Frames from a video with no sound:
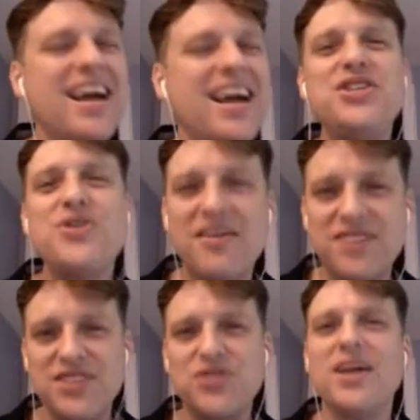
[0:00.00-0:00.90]
I do have
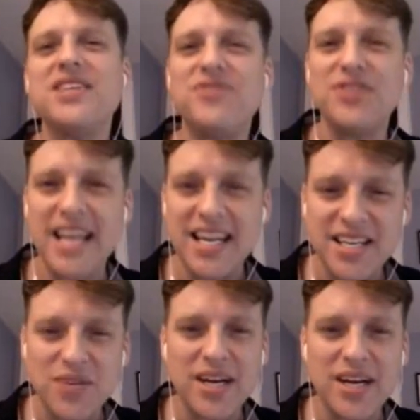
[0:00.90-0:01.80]
this graceful
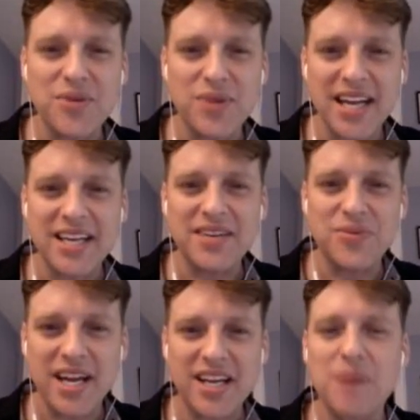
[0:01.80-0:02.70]
landing when I when I
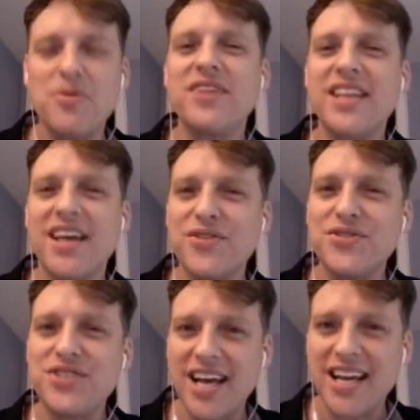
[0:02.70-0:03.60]
when I come over to the other
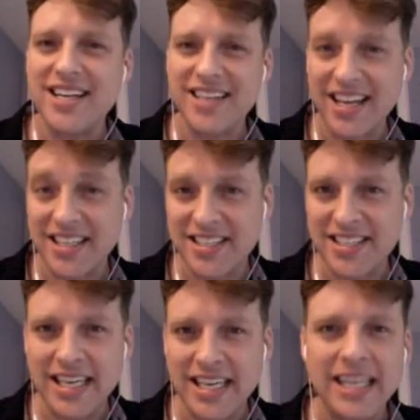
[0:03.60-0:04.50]
side and I can
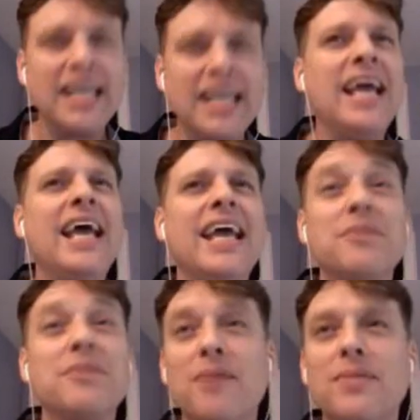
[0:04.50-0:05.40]
sing
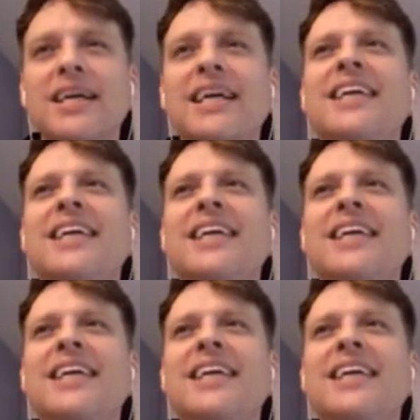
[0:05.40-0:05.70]
in public.